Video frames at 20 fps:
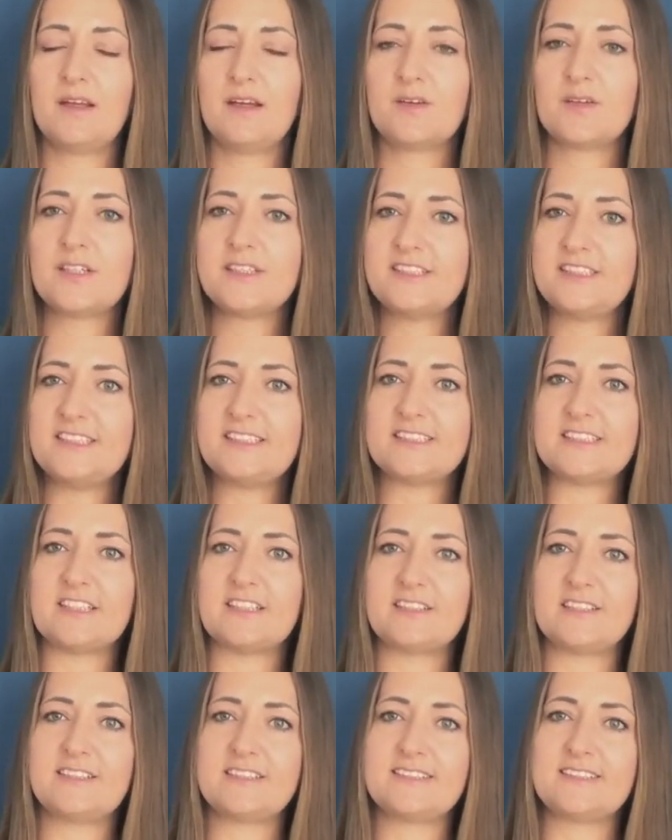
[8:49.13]

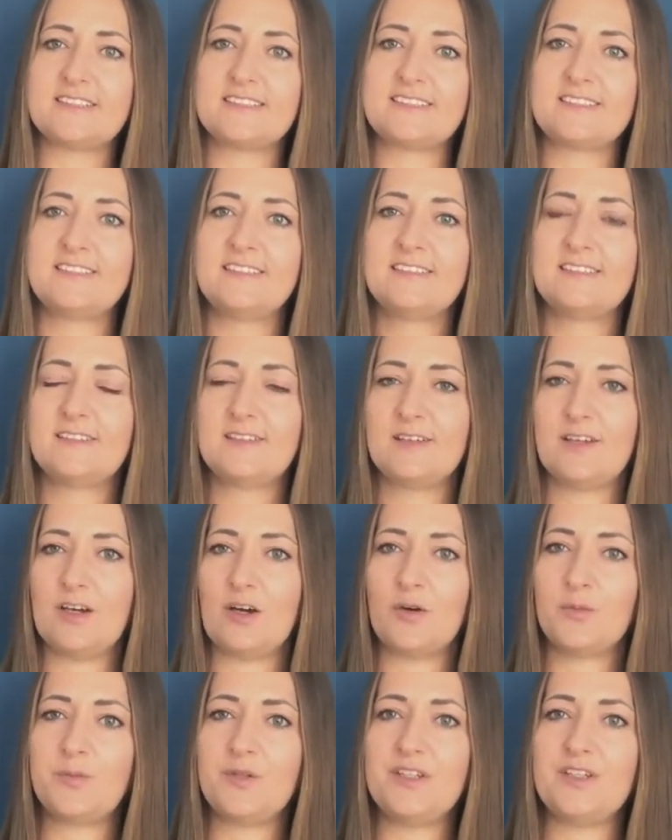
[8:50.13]
registered, this is
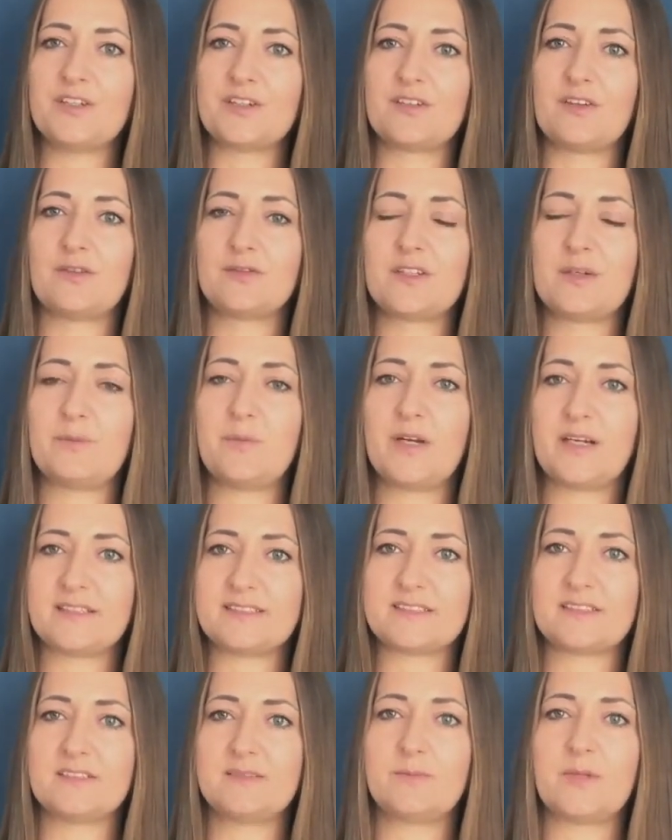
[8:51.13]
opinion of the
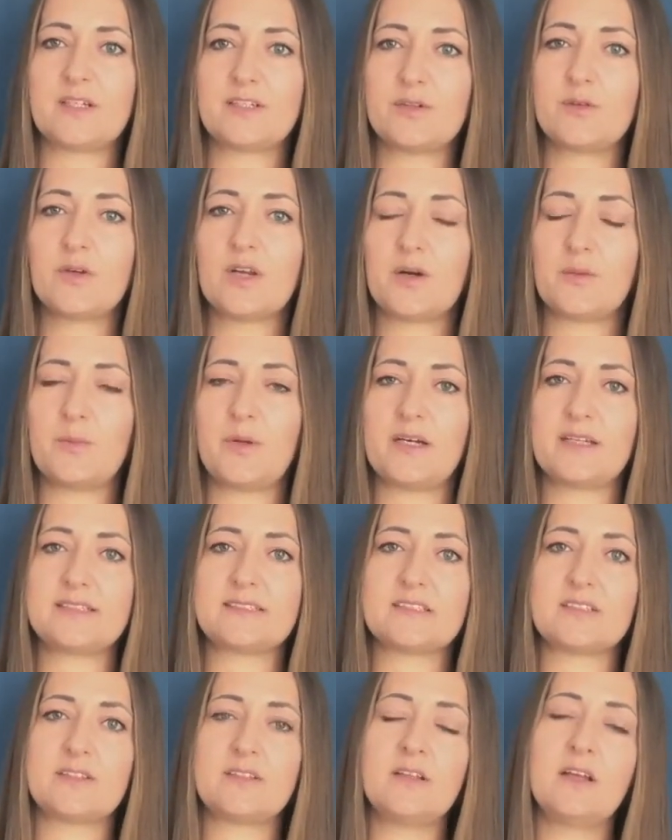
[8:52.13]
particular
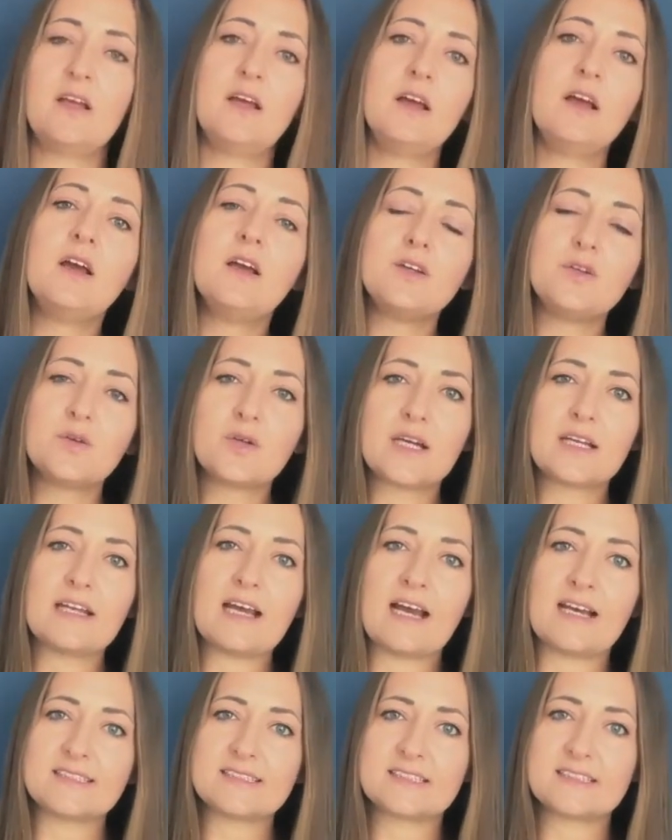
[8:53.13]
person, you
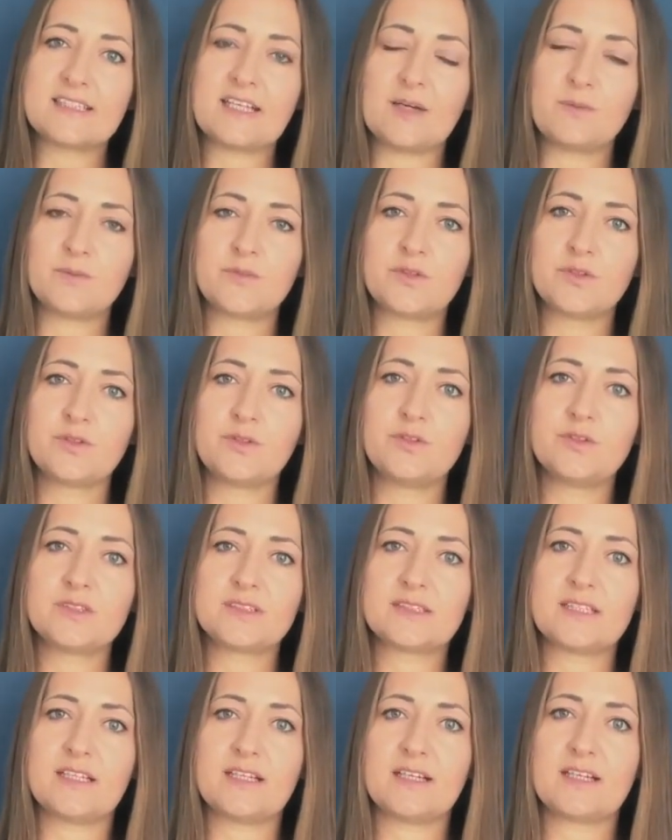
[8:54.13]
can ask them to
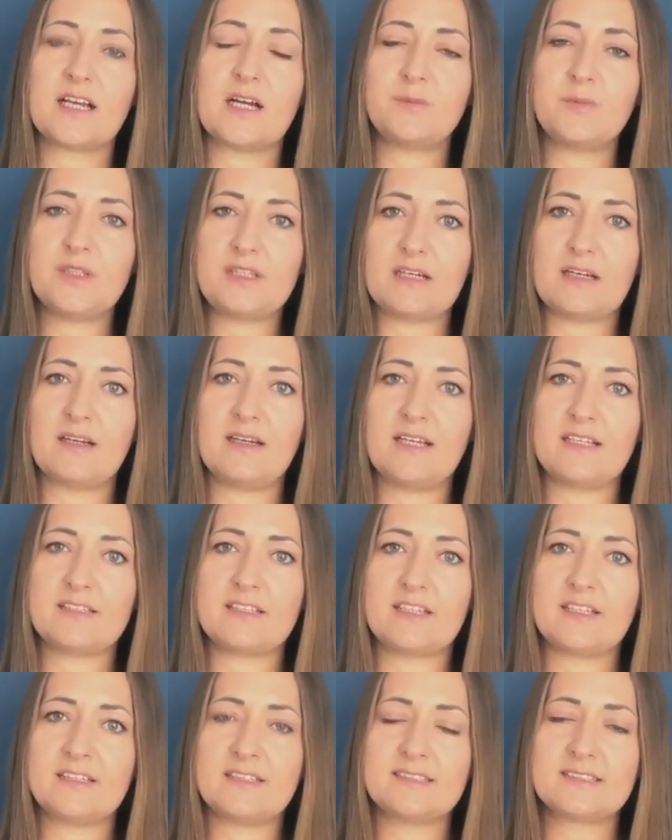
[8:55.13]
use capital
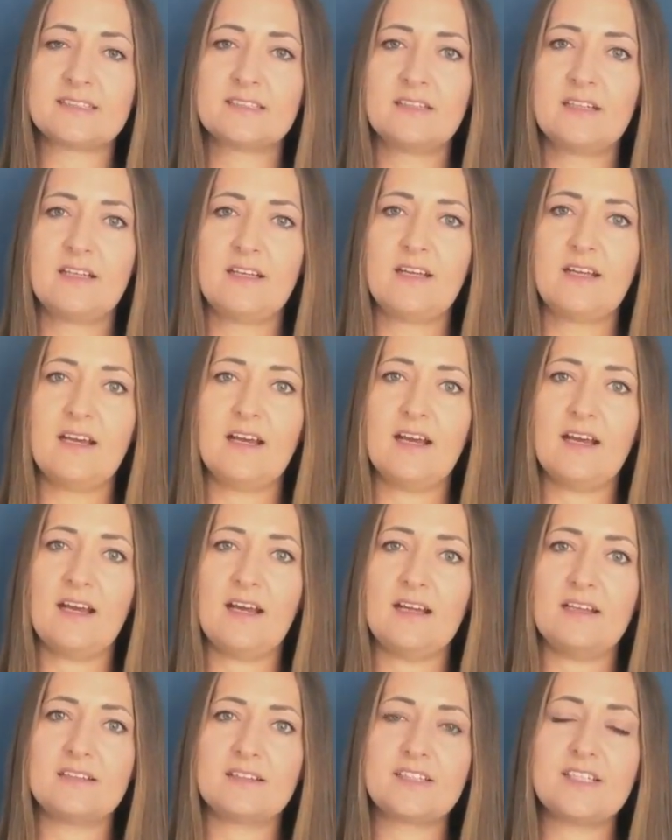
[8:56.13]
letters
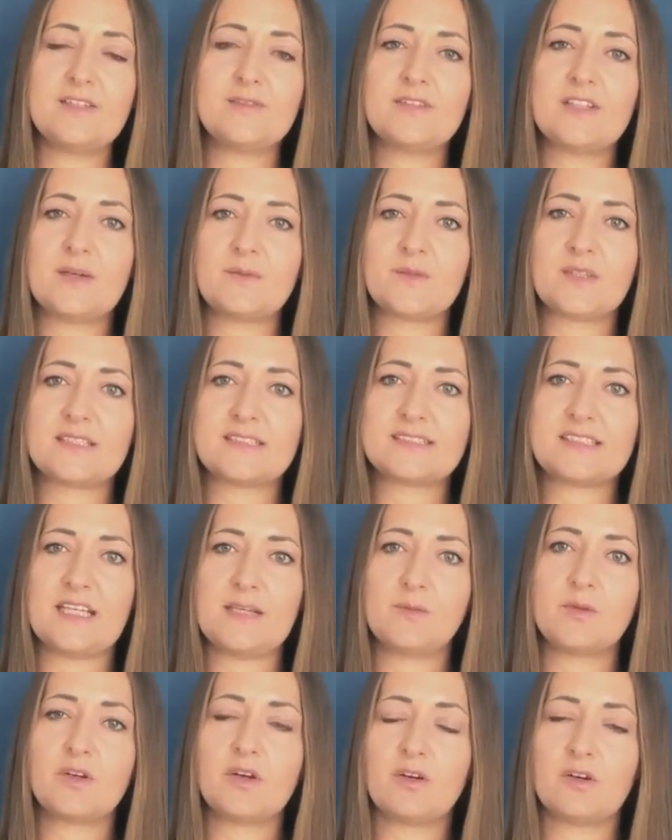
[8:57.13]
and give them the
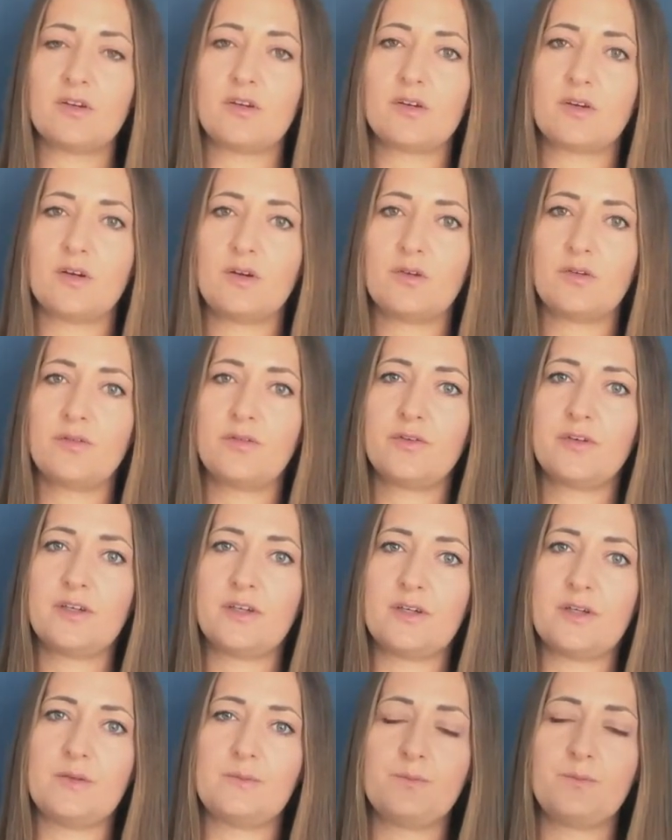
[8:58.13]
same color of
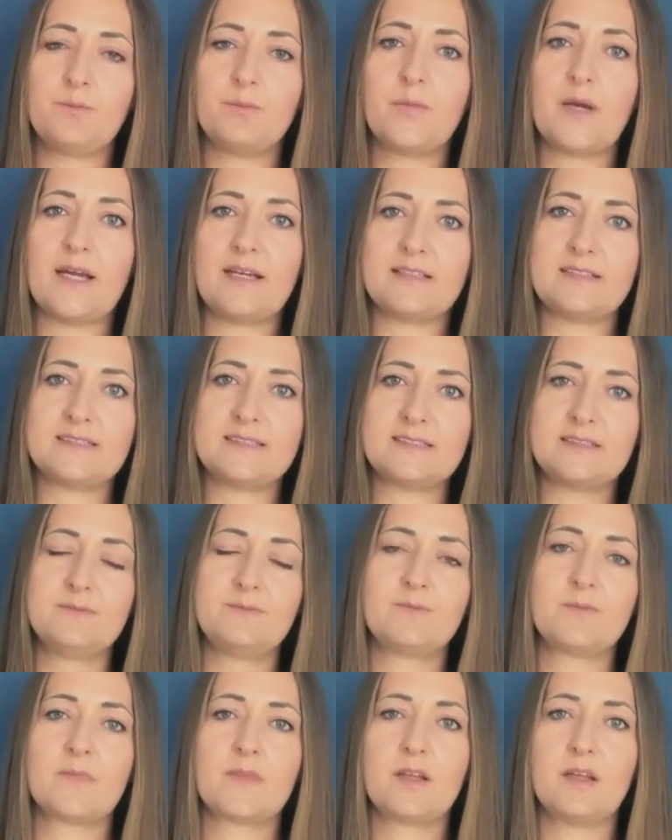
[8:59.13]
pens,
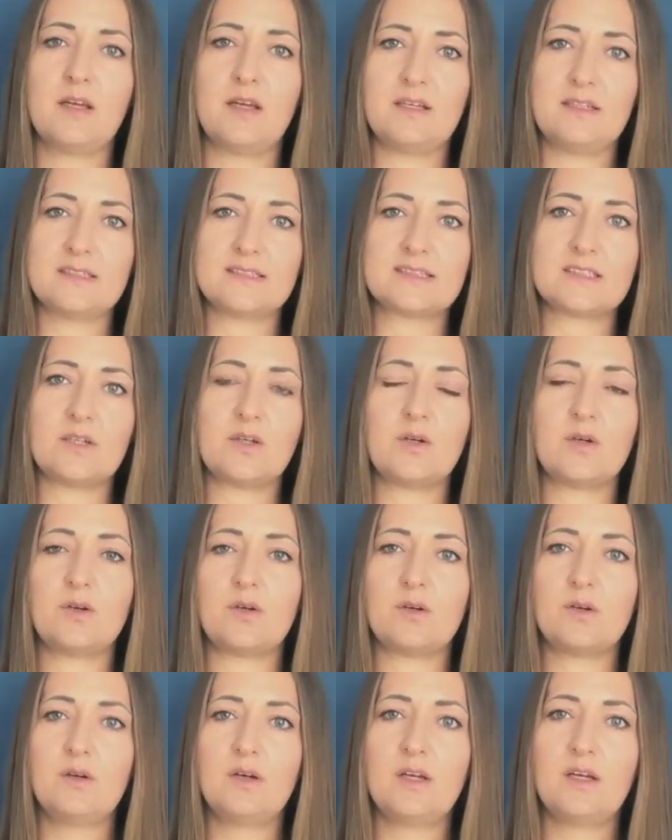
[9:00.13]

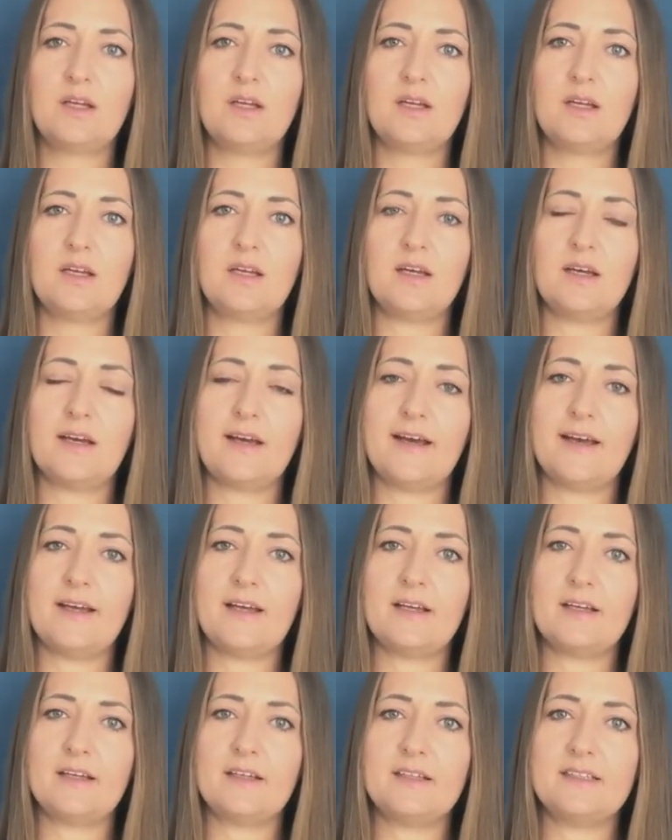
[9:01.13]
so
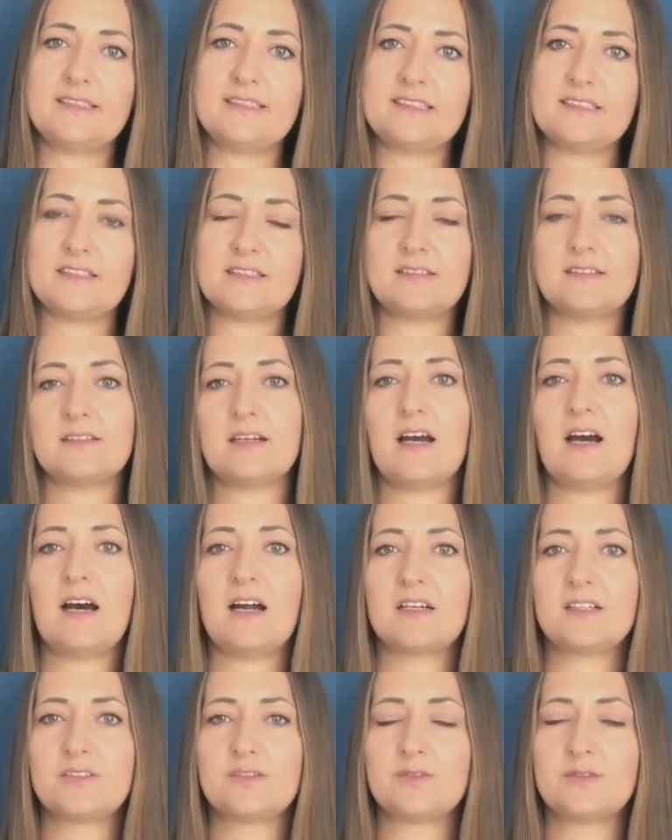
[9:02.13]
it's
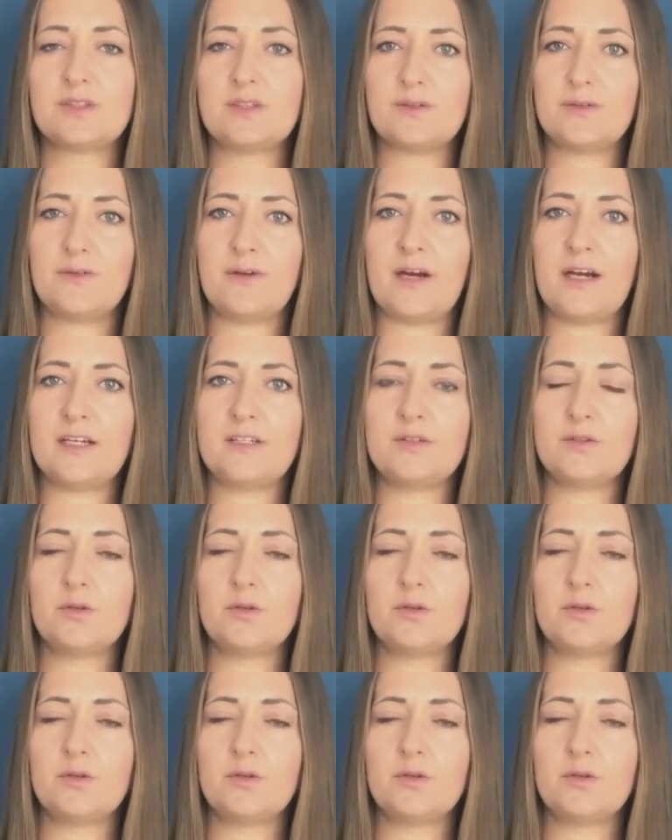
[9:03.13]
hard to define